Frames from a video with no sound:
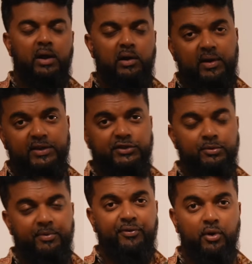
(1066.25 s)
All right, so
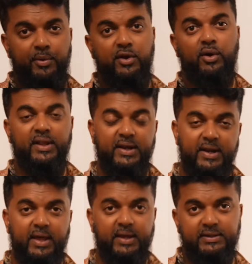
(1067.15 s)
before we call it a
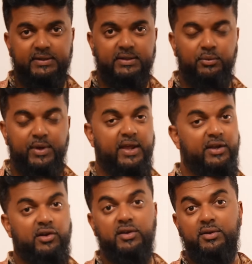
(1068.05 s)
night,
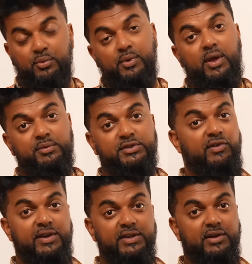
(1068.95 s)
it was a
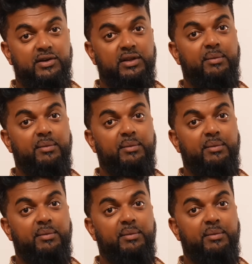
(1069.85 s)
great dinner.